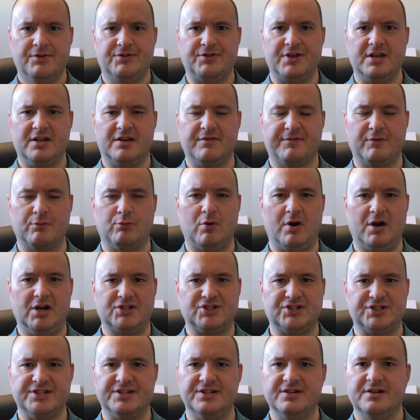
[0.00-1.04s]
Thank you for
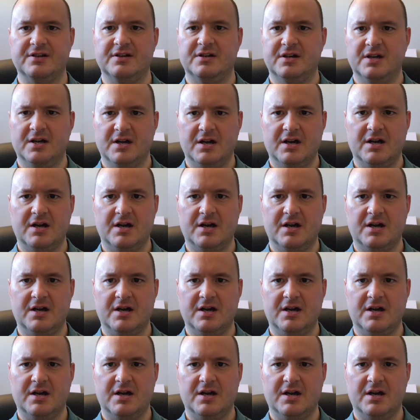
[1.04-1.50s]
watching.